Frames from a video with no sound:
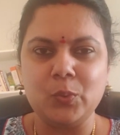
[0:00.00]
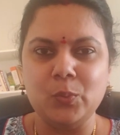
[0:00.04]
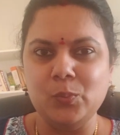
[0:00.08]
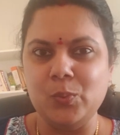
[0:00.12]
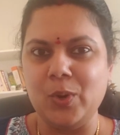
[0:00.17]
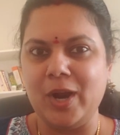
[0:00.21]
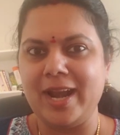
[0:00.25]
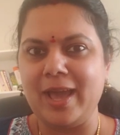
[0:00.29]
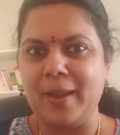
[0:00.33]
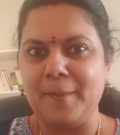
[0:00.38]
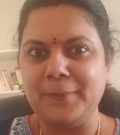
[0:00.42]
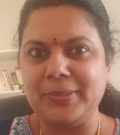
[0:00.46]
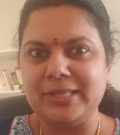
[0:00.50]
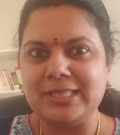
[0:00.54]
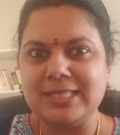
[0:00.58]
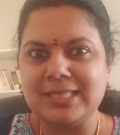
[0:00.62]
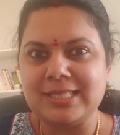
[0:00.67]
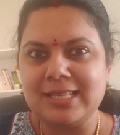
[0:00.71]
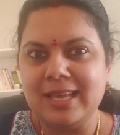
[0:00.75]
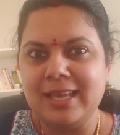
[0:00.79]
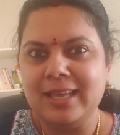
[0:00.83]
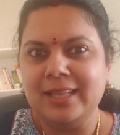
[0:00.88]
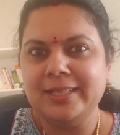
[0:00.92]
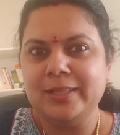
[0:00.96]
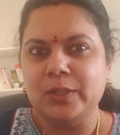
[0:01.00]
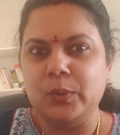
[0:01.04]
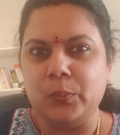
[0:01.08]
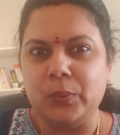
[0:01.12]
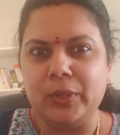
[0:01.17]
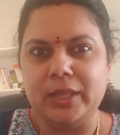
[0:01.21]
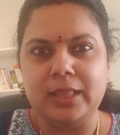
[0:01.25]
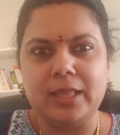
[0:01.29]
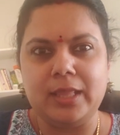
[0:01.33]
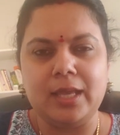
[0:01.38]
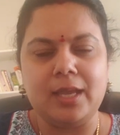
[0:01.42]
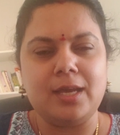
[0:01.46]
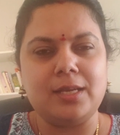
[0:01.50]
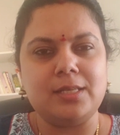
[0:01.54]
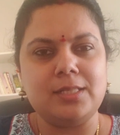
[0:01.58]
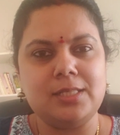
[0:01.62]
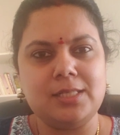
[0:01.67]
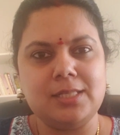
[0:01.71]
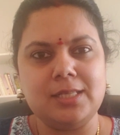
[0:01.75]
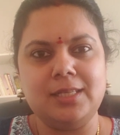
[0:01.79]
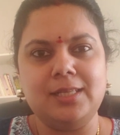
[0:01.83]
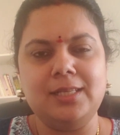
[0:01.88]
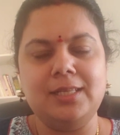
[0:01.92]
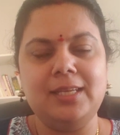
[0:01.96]
What happens when they are
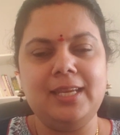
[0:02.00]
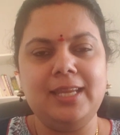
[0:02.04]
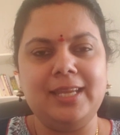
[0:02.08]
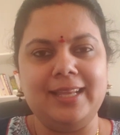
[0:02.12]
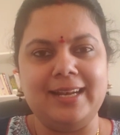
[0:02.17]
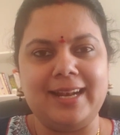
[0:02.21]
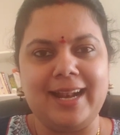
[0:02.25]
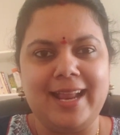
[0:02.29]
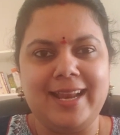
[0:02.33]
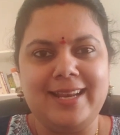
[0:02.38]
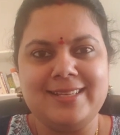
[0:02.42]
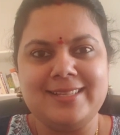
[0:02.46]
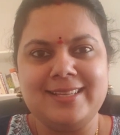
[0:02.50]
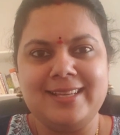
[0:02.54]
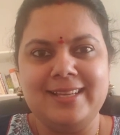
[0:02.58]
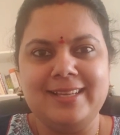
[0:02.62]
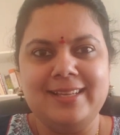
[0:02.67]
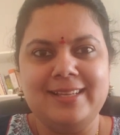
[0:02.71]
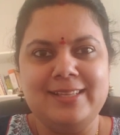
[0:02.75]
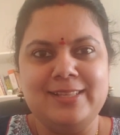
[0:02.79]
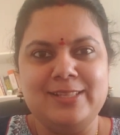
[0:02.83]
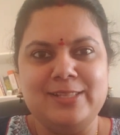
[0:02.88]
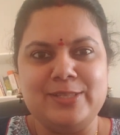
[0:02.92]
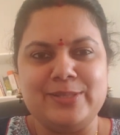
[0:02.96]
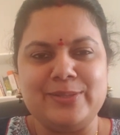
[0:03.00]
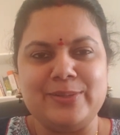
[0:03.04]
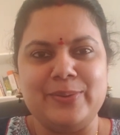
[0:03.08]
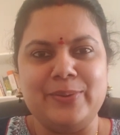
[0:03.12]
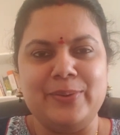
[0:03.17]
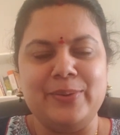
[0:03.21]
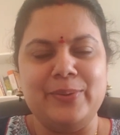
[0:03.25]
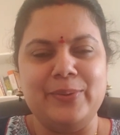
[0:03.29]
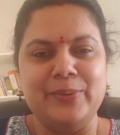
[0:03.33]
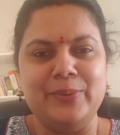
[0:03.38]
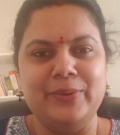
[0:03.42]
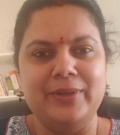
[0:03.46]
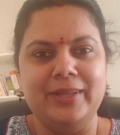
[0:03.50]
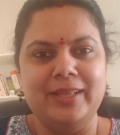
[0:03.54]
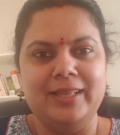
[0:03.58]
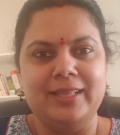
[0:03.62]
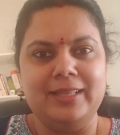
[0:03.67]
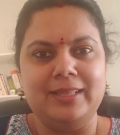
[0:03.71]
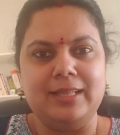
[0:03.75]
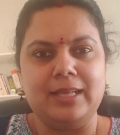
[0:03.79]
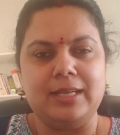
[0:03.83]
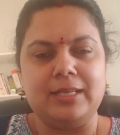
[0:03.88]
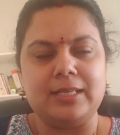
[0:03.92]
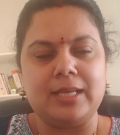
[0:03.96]
churning, right? So
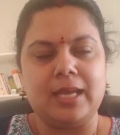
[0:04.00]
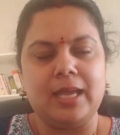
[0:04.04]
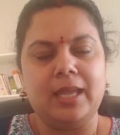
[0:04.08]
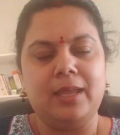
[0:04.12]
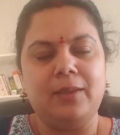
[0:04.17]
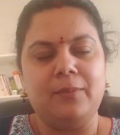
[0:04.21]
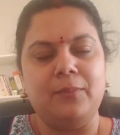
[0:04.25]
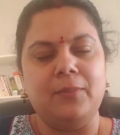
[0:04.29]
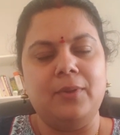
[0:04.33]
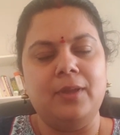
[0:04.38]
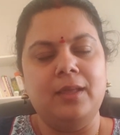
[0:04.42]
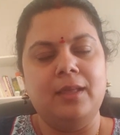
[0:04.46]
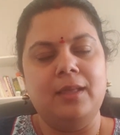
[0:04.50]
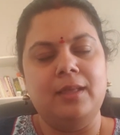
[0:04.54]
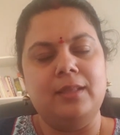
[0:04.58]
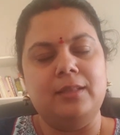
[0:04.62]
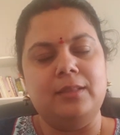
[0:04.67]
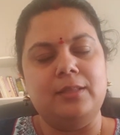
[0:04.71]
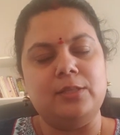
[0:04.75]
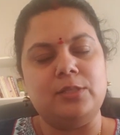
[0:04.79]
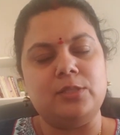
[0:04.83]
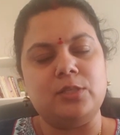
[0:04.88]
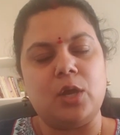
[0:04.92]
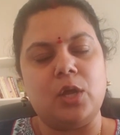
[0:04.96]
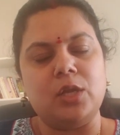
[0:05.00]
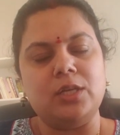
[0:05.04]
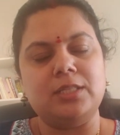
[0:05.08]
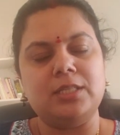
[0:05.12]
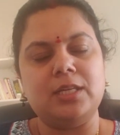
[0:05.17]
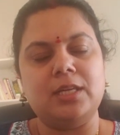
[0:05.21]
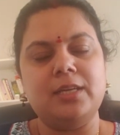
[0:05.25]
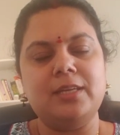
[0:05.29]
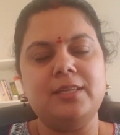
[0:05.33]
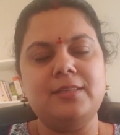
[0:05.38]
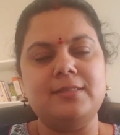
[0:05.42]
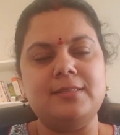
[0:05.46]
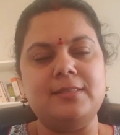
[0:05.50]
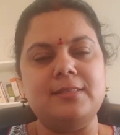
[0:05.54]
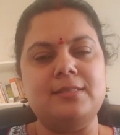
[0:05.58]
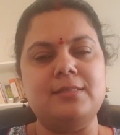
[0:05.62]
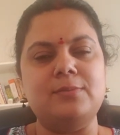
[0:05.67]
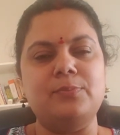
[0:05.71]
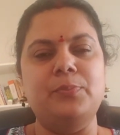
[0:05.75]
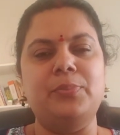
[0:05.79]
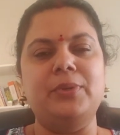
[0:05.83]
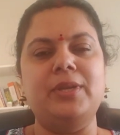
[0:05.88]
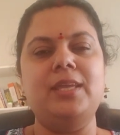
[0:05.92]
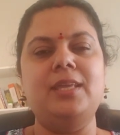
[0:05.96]
the time the tortoise is
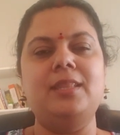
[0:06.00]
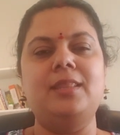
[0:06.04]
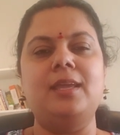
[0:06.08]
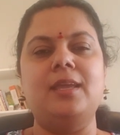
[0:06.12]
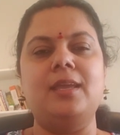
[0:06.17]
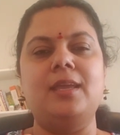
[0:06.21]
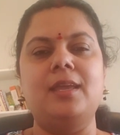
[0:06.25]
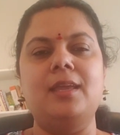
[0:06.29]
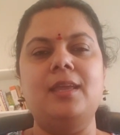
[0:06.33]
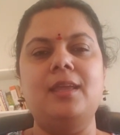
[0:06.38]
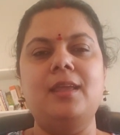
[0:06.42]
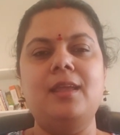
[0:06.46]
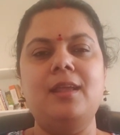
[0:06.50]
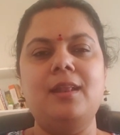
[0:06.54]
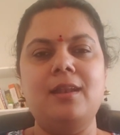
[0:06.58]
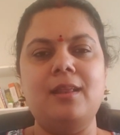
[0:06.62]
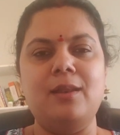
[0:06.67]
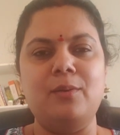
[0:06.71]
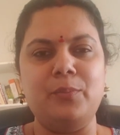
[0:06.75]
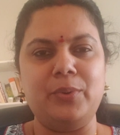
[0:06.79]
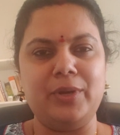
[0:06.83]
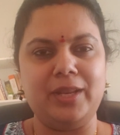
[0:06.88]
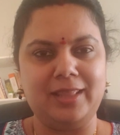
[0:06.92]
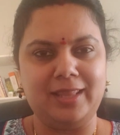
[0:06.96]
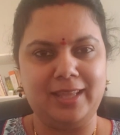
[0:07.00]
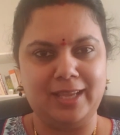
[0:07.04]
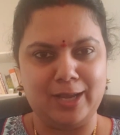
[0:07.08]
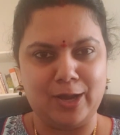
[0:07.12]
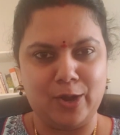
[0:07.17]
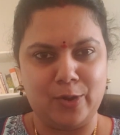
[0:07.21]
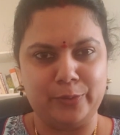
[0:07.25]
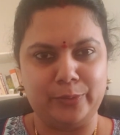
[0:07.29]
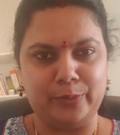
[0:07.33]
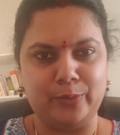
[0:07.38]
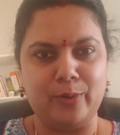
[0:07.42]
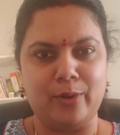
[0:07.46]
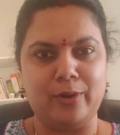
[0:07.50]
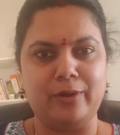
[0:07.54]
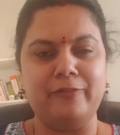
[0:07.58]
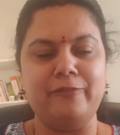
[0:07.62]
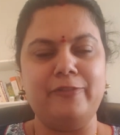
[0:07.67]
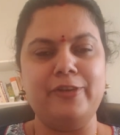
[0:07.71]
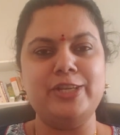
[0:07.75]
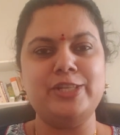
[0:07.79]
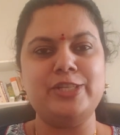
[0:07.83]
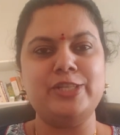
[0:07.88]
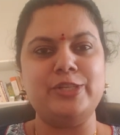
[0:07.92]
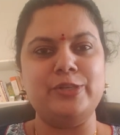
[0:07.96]
breathing in and breathing out Lord
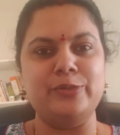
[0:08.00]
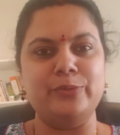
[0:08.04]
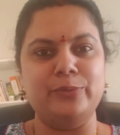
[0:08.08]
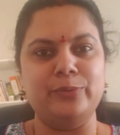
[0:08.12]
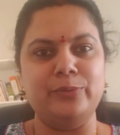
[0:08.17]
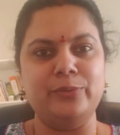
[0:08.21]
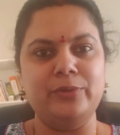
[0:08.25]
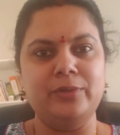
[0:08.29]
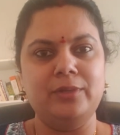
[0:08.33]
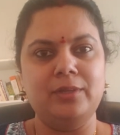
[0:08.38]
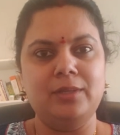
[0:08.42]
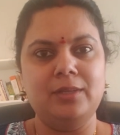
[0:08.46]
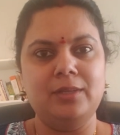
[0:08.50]
Vishnu.